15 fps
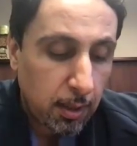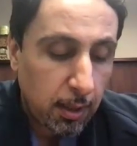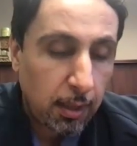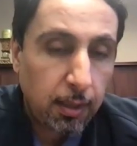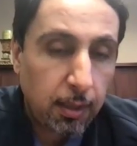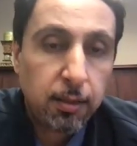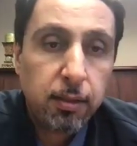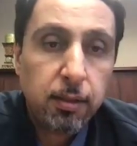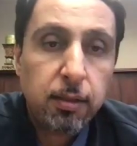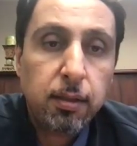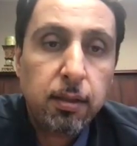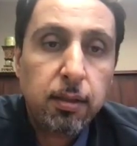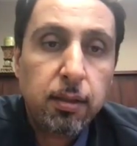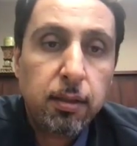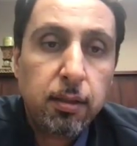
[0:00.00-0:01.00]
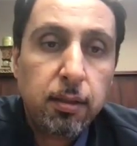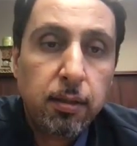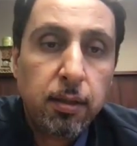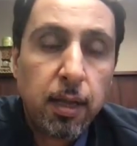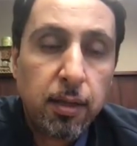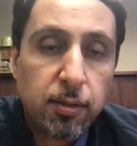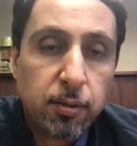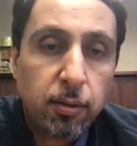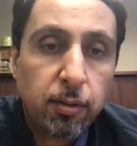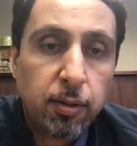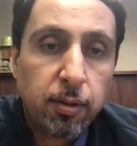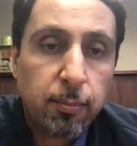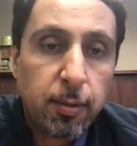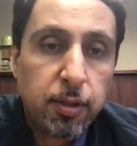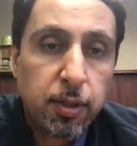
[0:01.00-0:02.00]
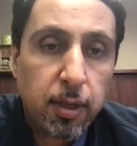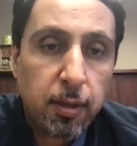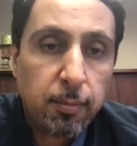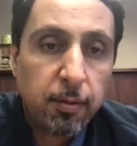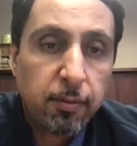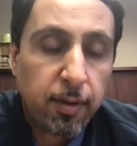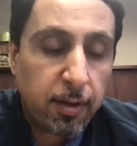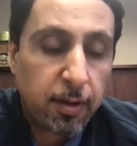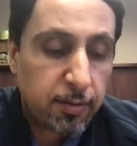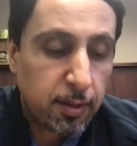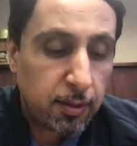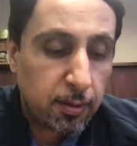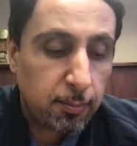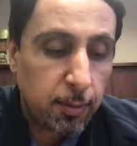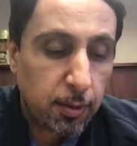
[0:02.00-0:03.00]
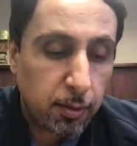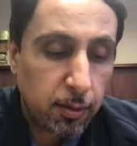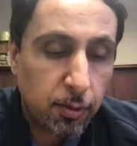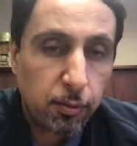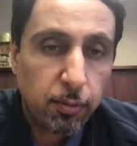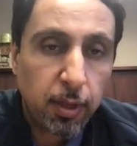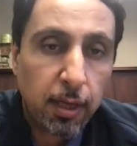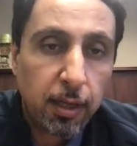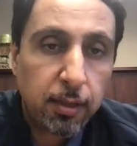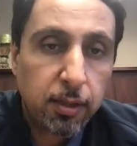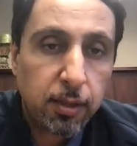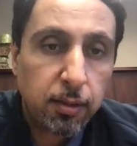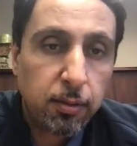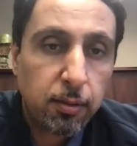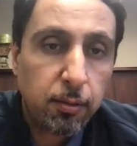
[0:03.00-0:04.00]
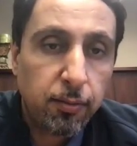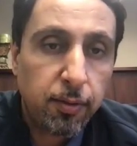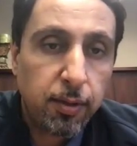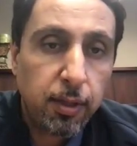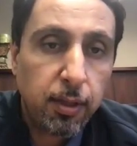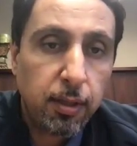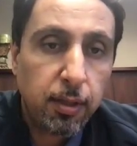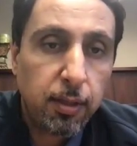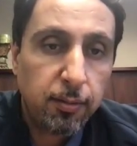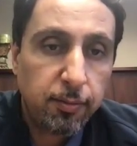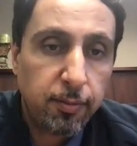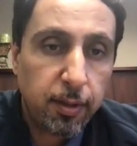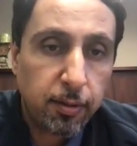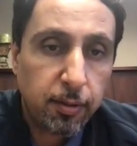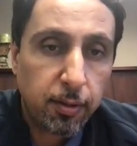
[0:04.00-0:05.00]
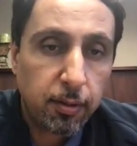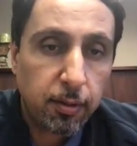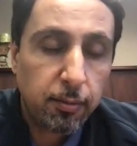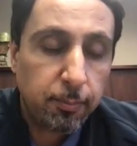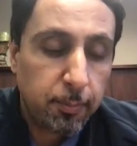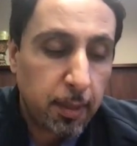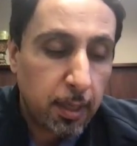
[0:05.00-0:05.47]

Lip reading: end diastolic dimension above 5 centimeters, so dilation of the left ventricle.